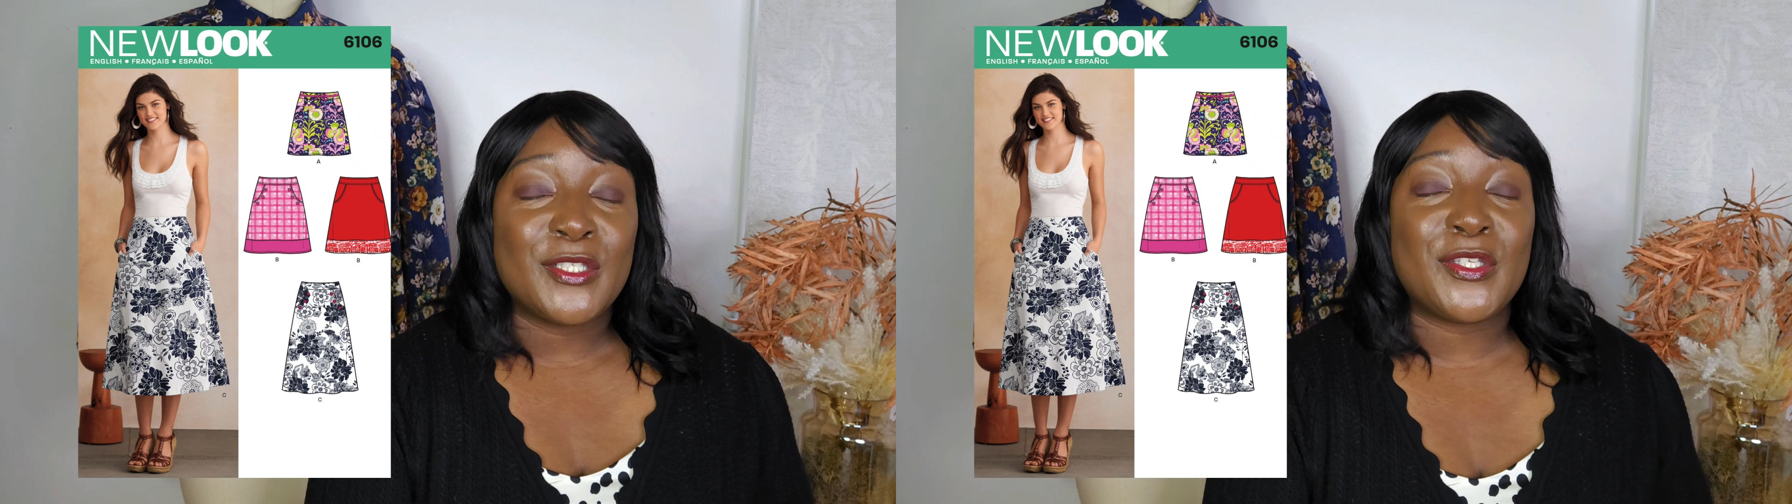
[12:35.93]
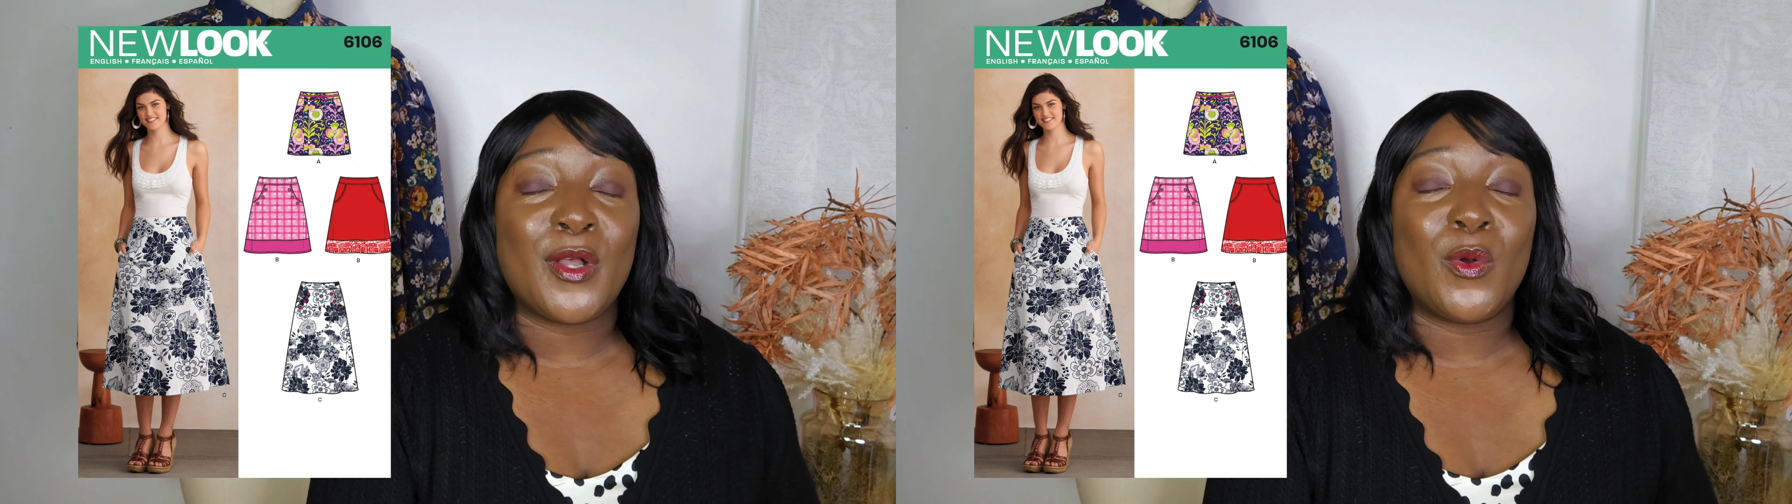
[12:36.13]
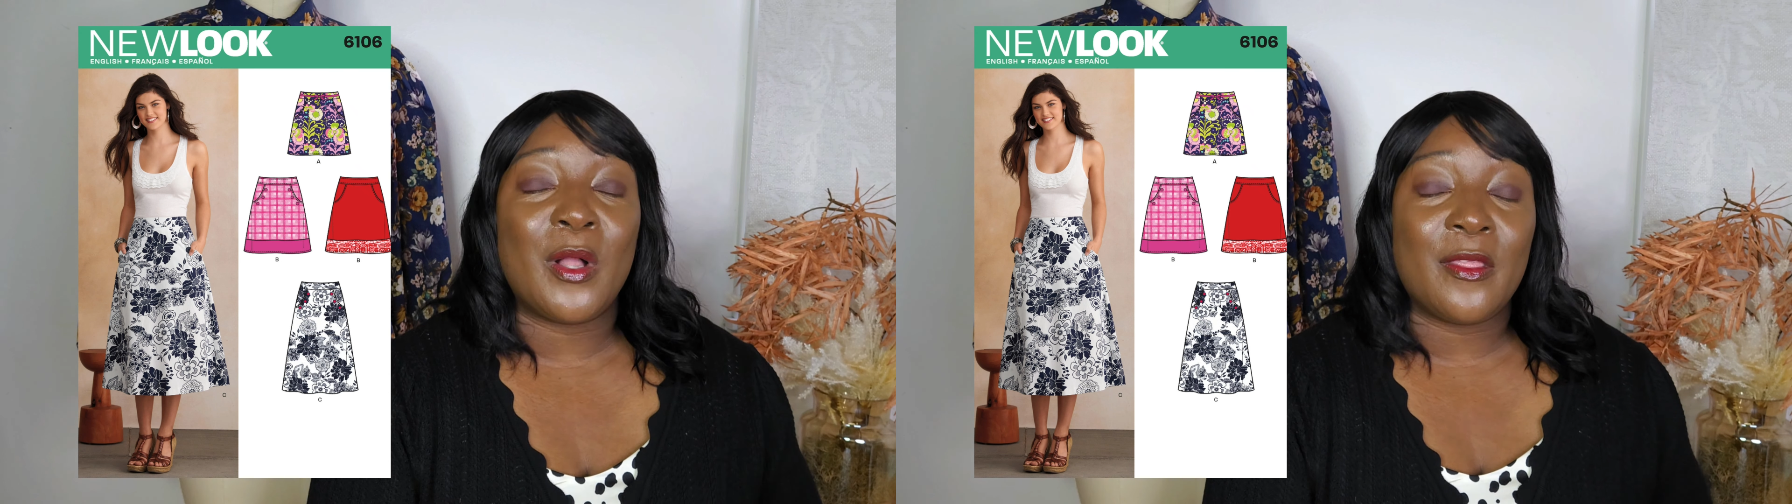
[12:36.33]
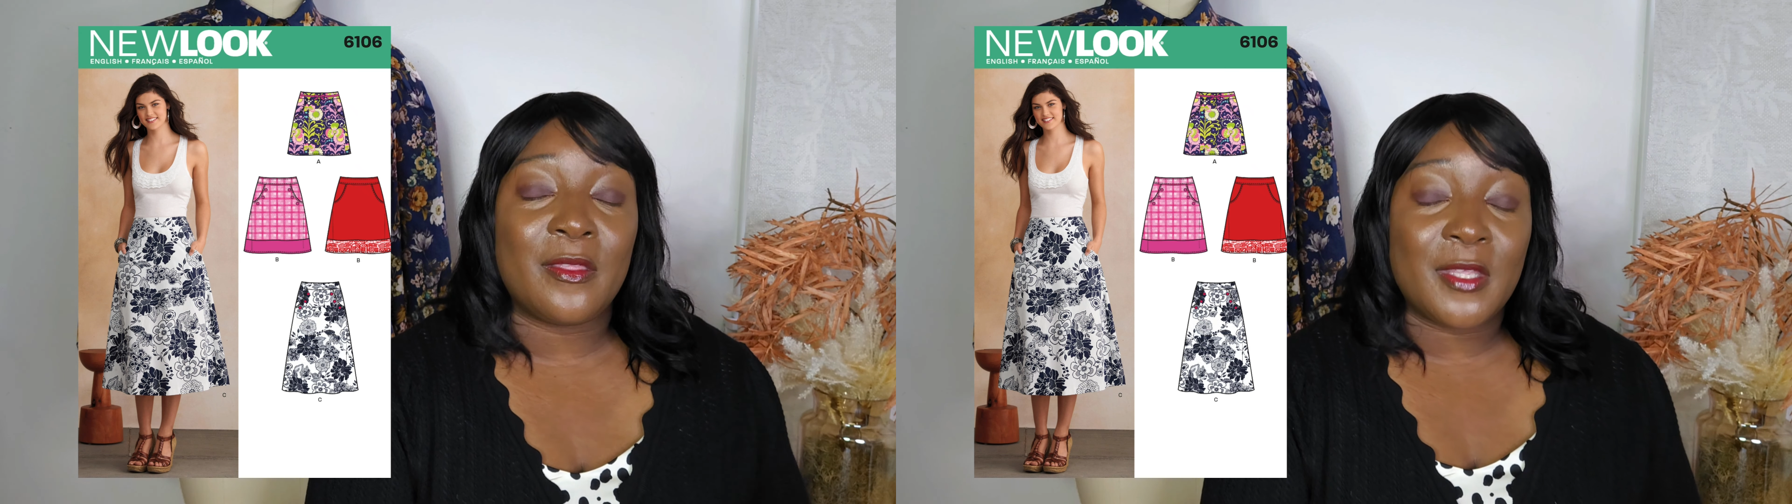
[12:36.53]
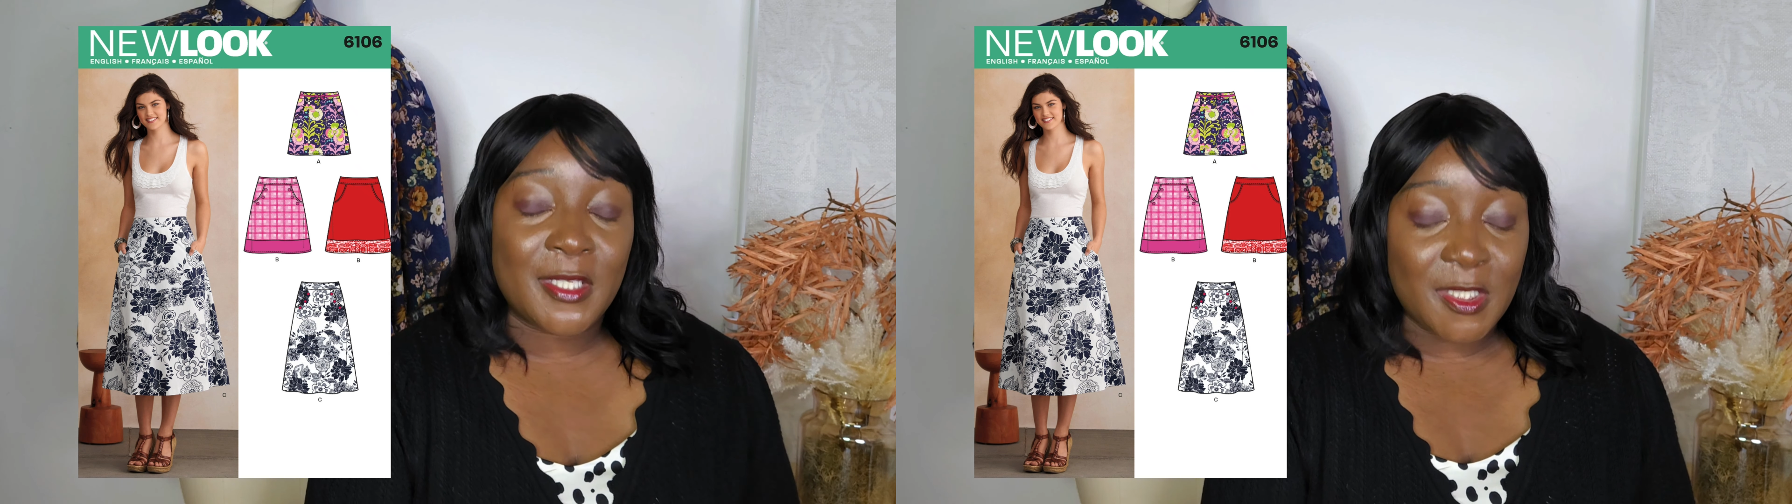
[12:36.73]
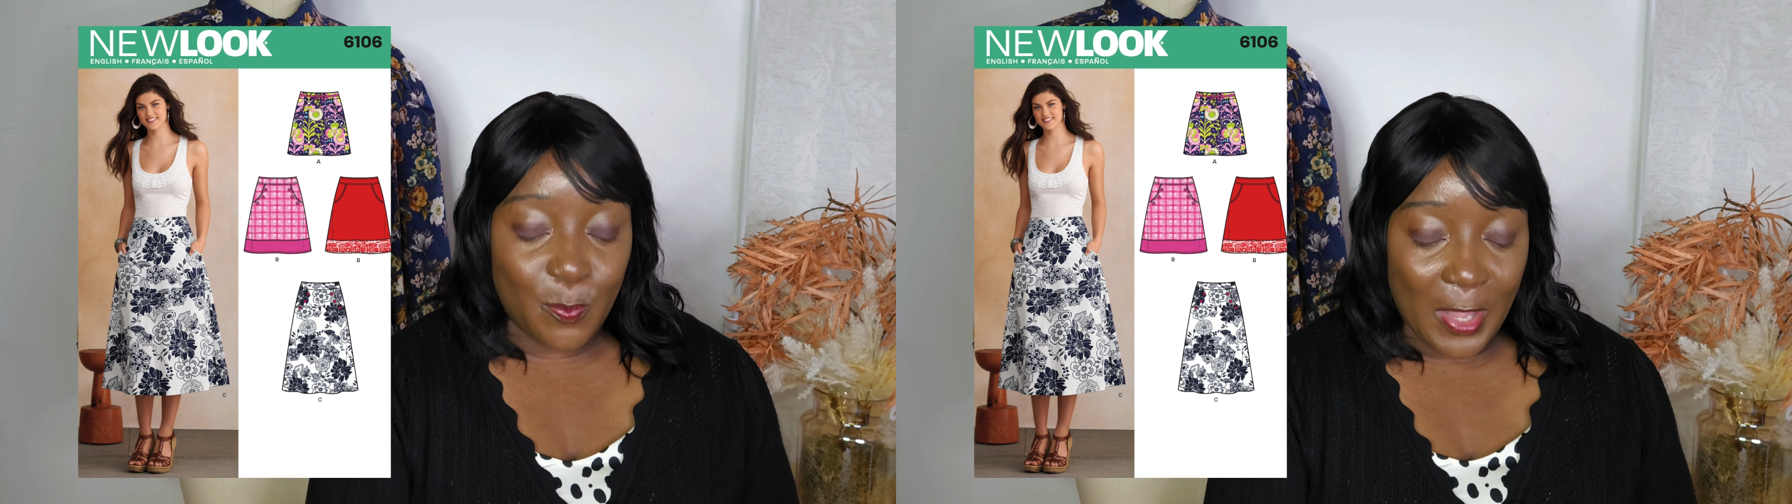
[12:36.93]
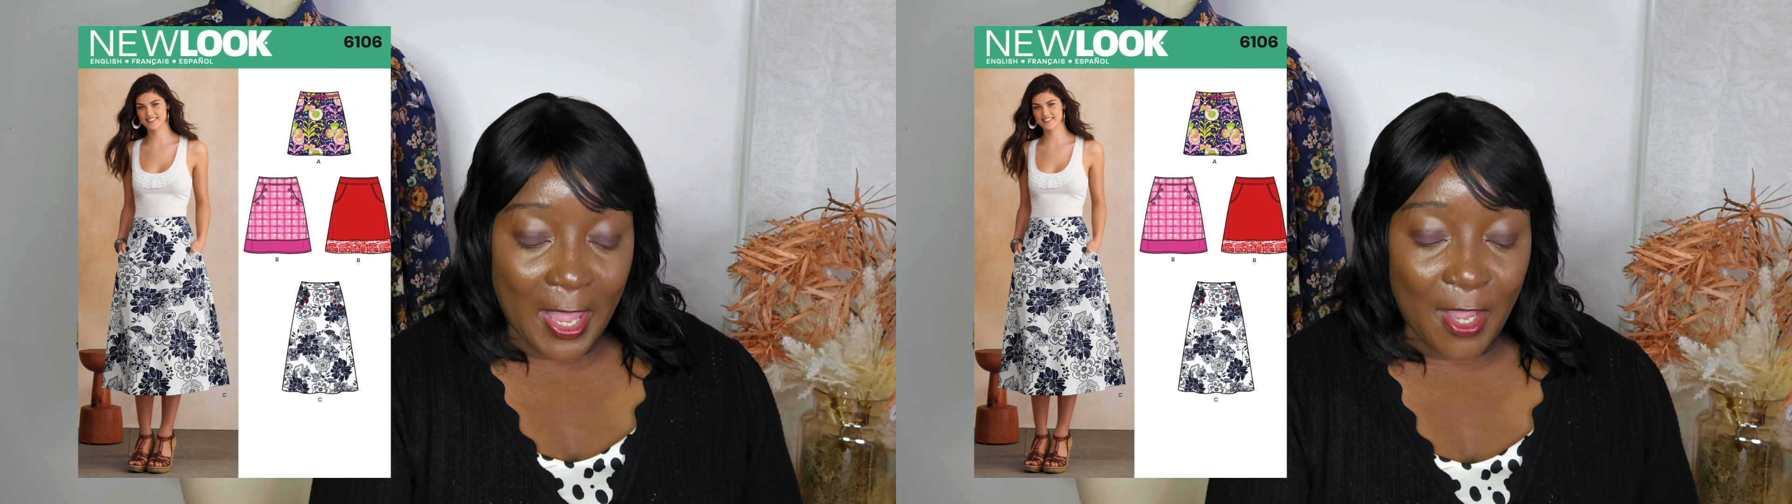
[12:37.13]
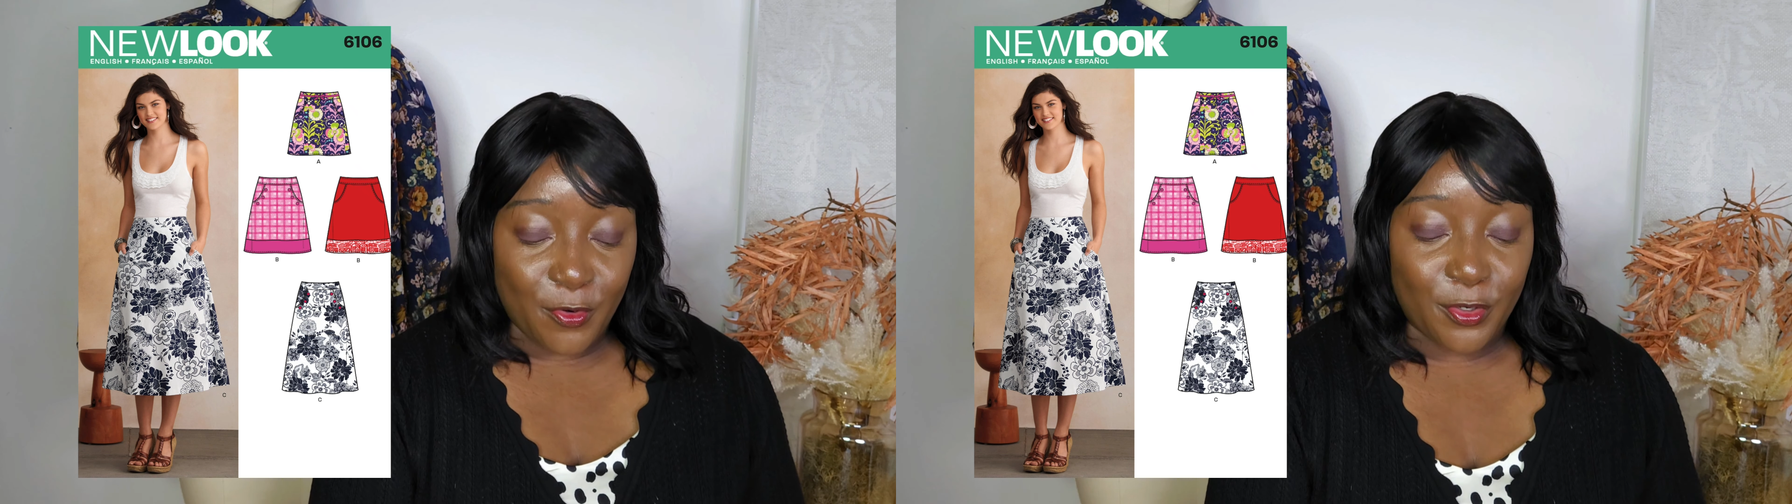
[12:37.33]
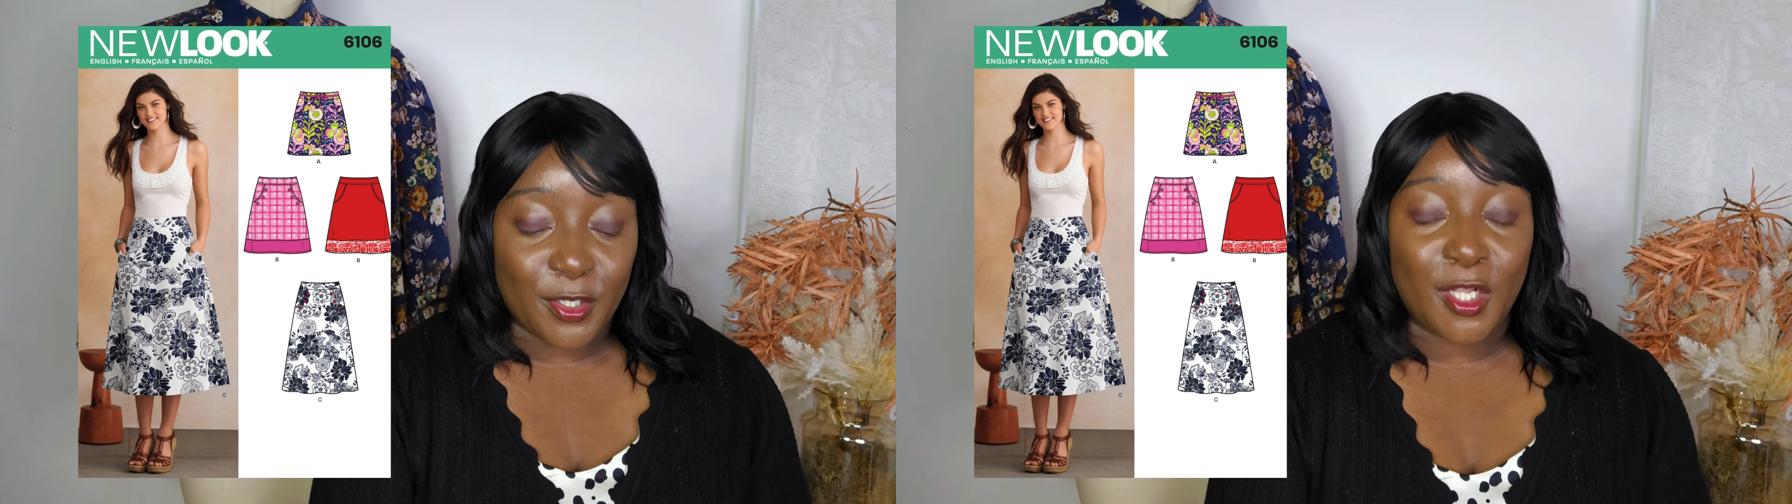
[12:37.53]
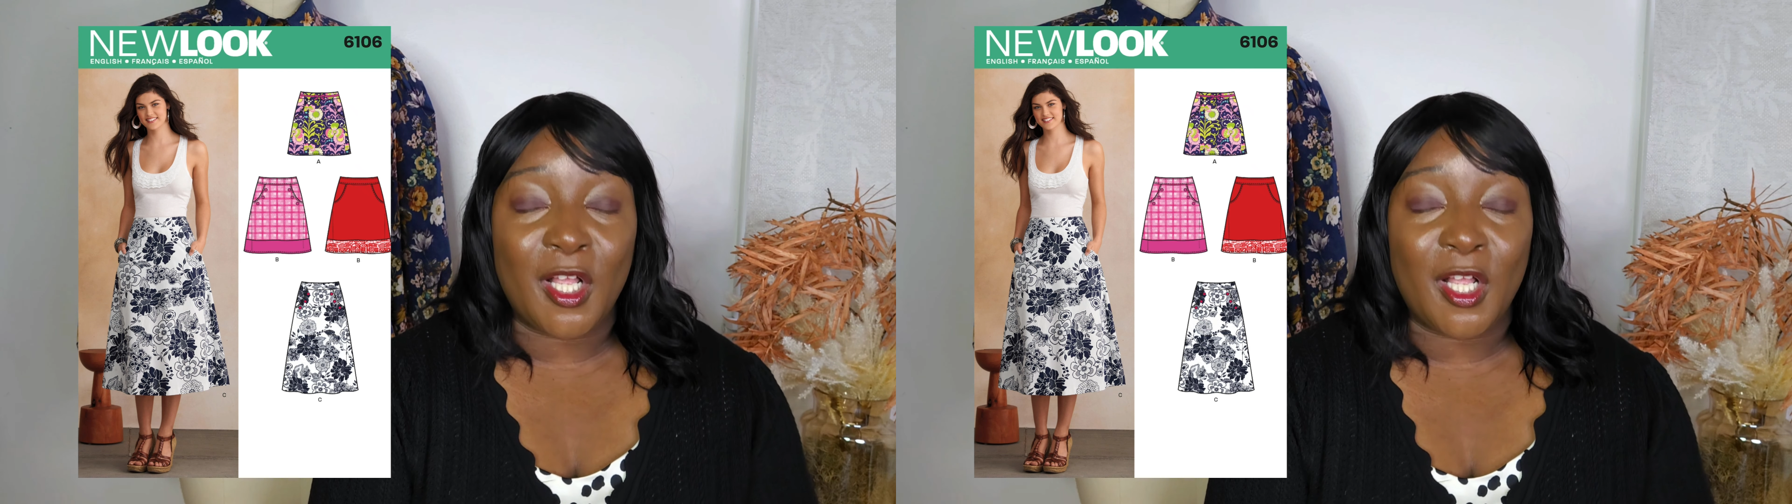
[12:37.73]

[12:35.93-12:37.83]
So this pattern